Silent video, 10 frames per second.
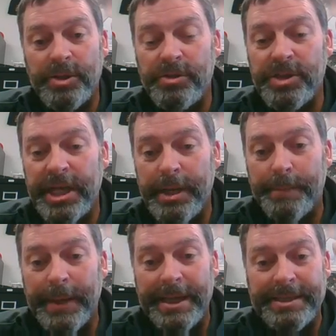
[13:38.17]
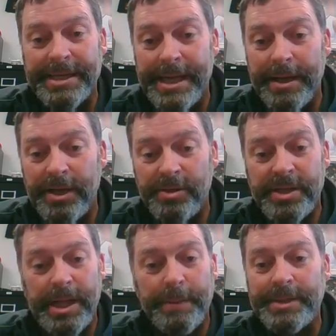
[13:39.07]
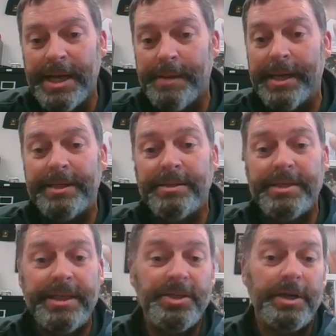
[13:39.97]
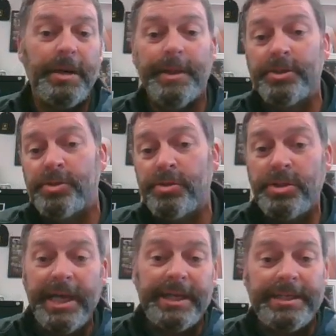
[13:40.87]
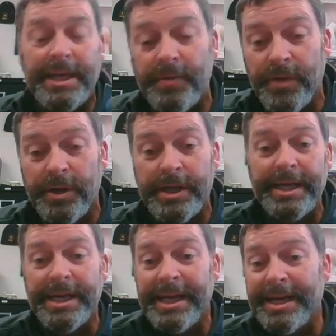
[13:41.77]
you set up a time, hey teacher, how about Tuesday at 10:30?